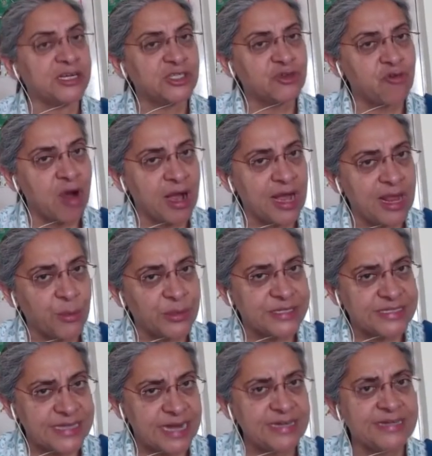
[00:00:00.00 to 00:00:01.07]
are struggling
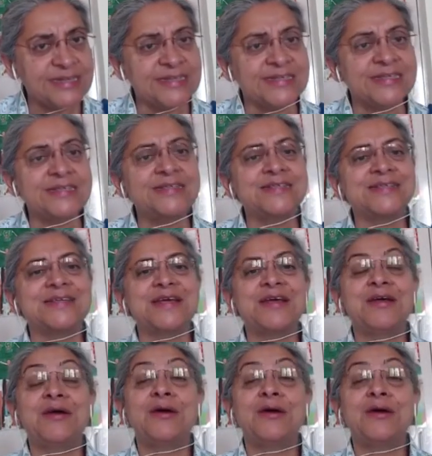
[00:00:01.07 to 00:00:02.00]
with sentences,